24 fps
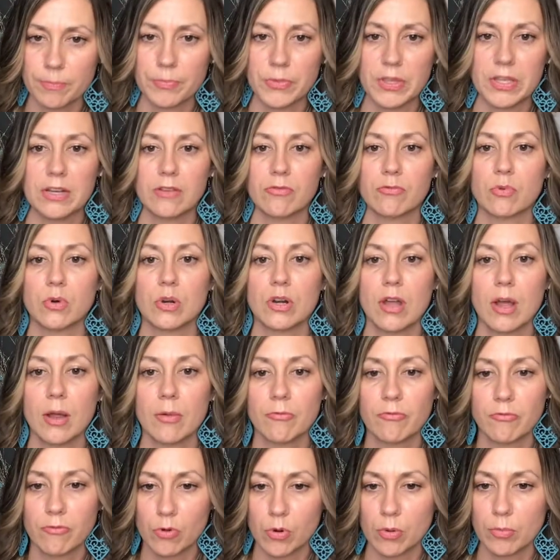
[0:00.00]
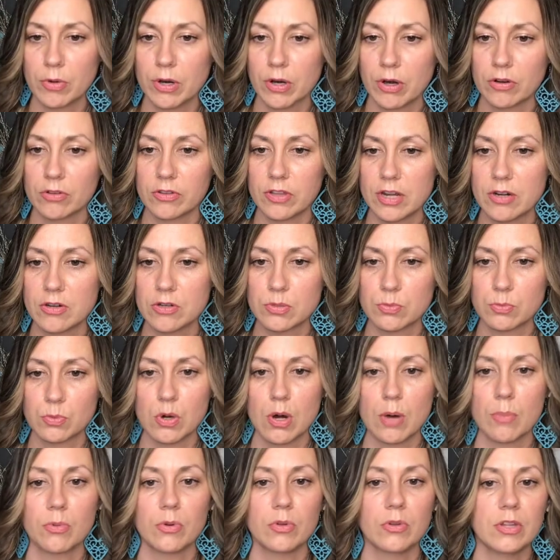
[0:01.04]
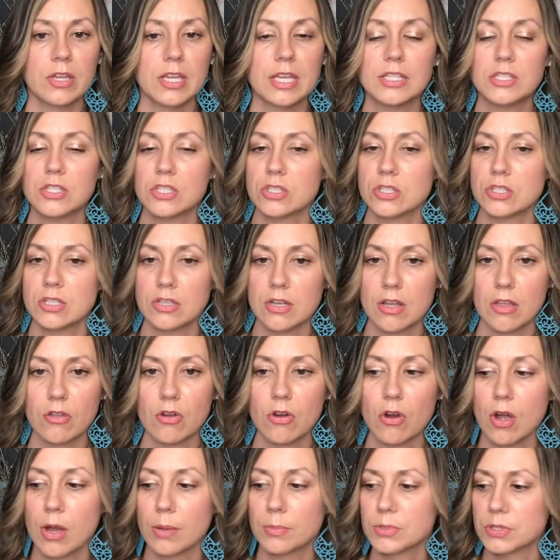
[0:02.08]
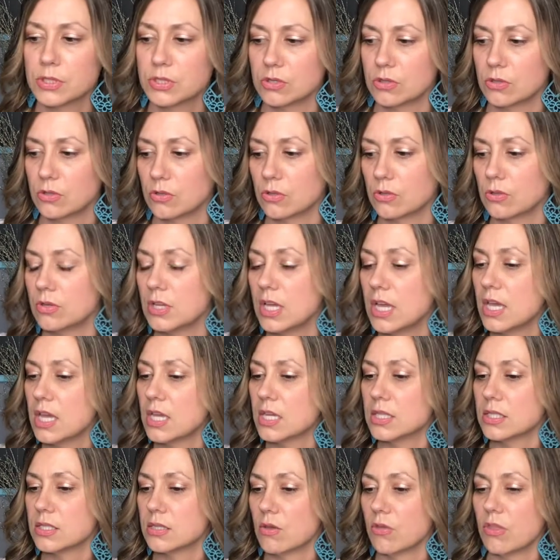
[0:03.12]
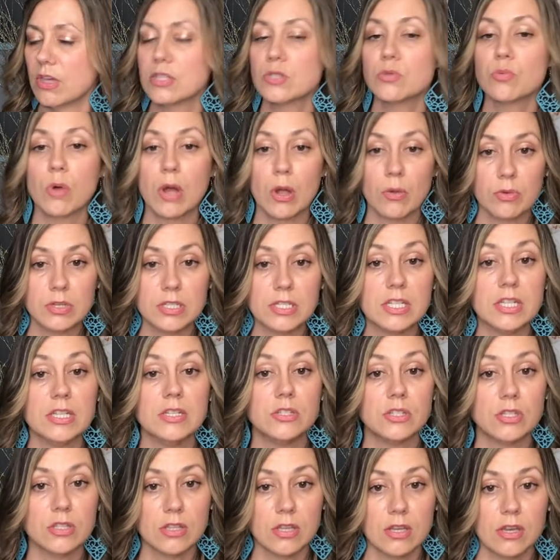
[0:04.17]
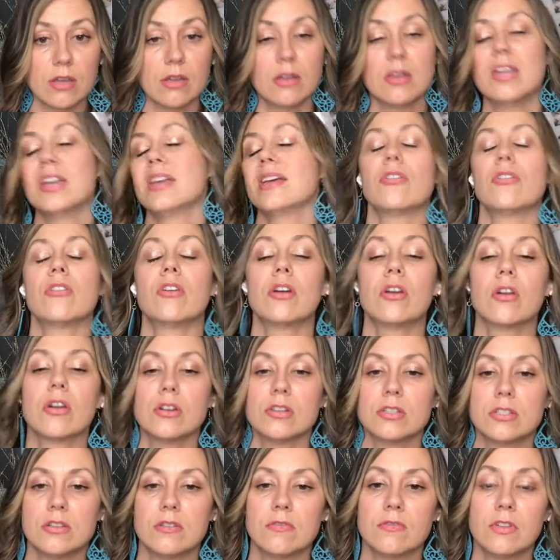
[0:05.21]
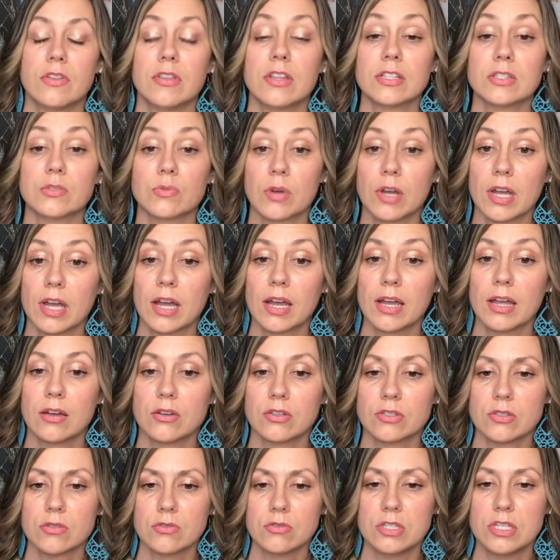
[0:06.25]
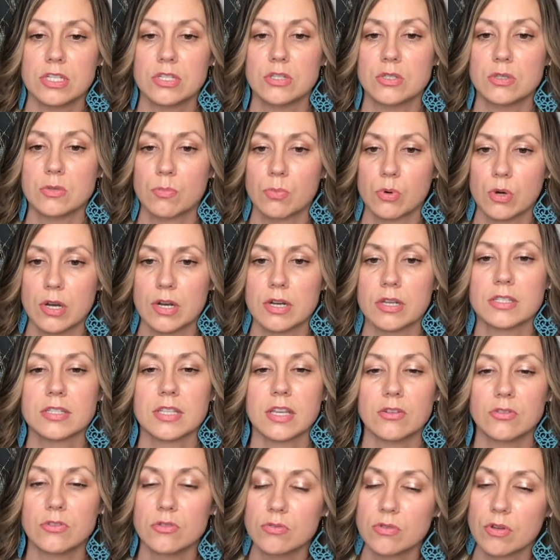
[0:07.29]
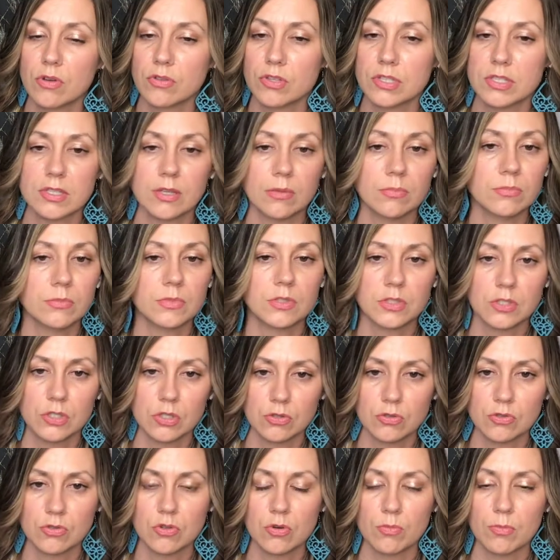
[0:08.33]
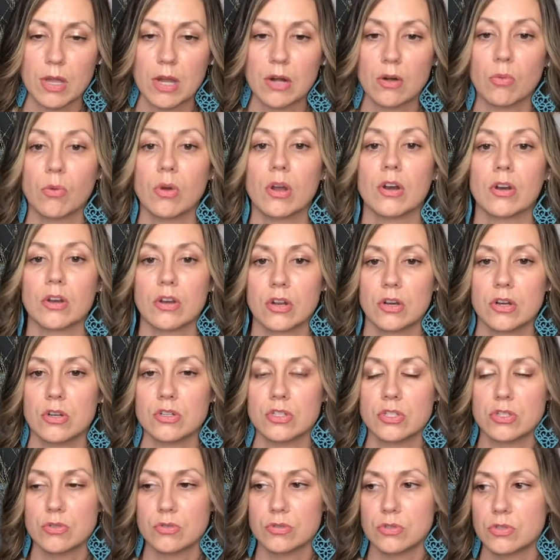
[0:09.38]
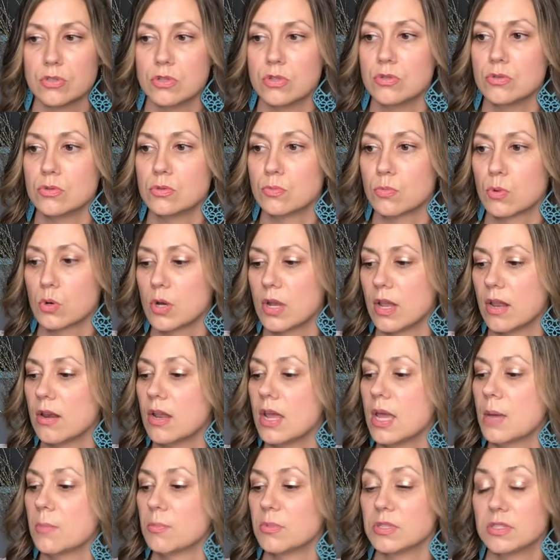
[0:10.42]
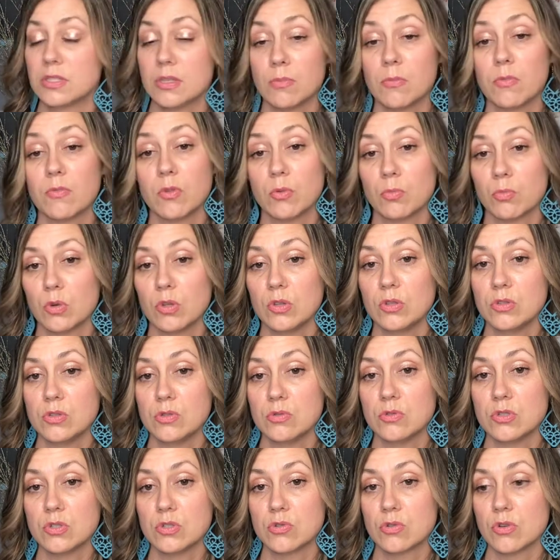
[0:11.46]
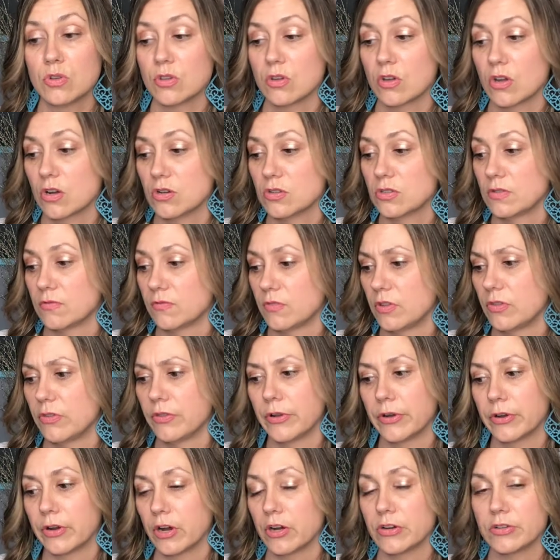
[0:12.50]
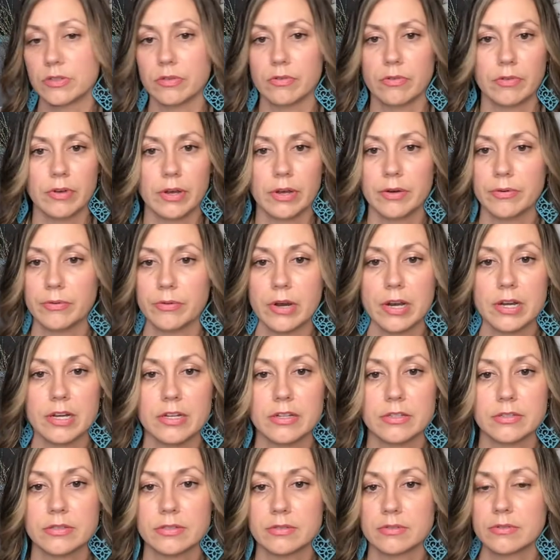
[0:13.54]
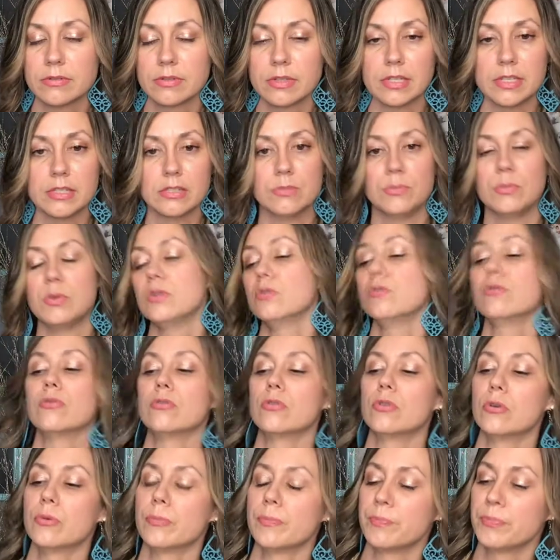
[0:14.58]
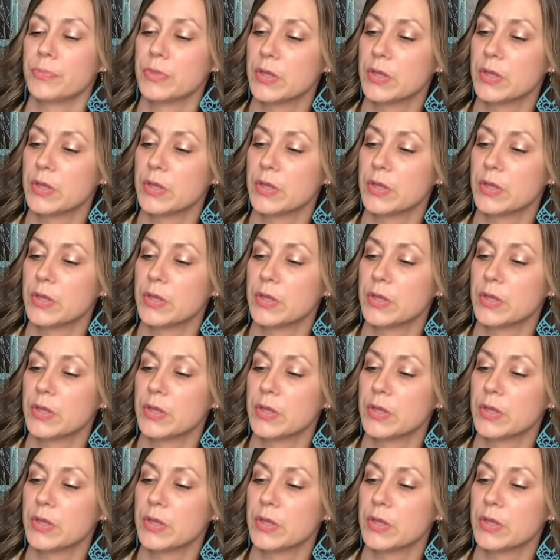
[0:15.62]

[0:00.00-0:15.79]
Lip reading: And if we're not forming our letters properly, it's just another obstacle. So that's why we teach the cursive, and that's why I also teach the print, because I do know that some children, no matter what, are going to choose to use print, but some of them really do enjoy the cursive, and their cursive handwriting is beautiful.